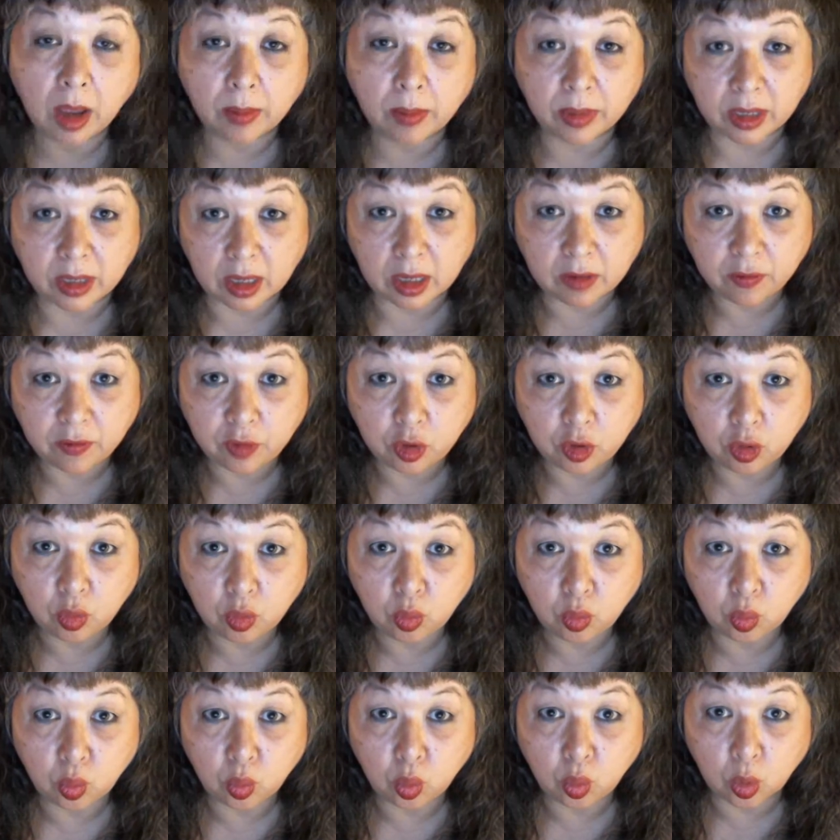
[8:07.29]
But if
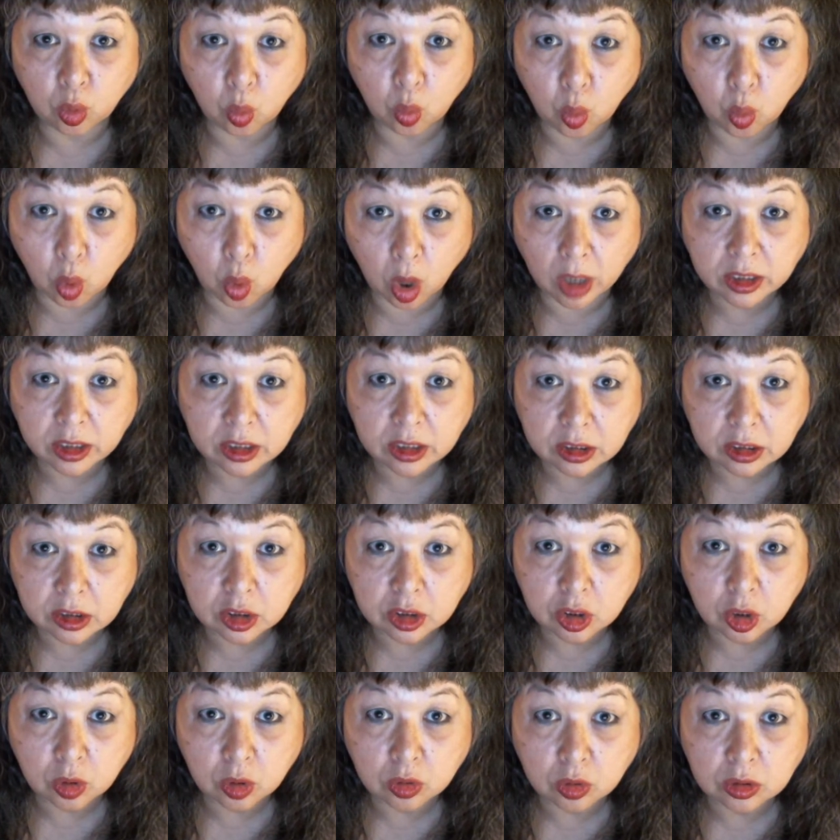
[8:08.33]
you were wanting to
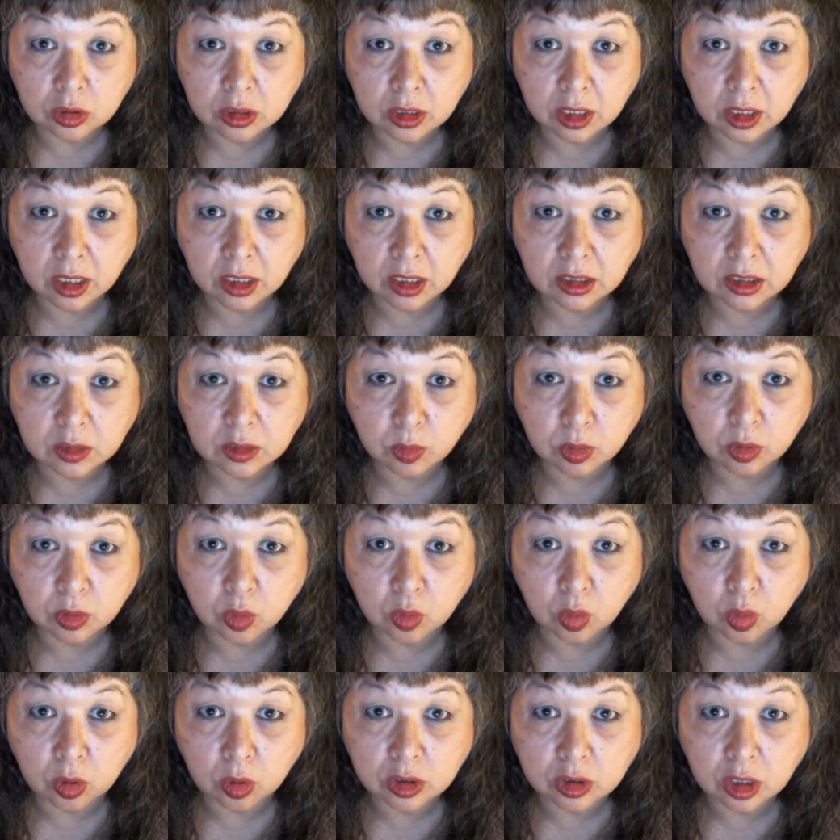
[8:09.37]
go to the Gettysburg
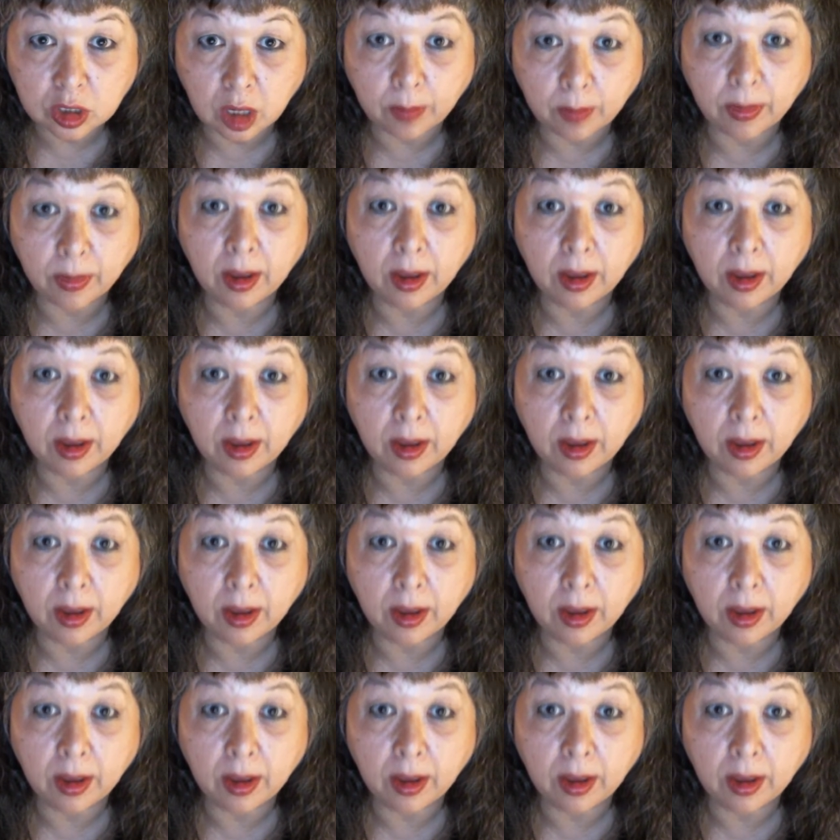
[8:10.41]
workshop,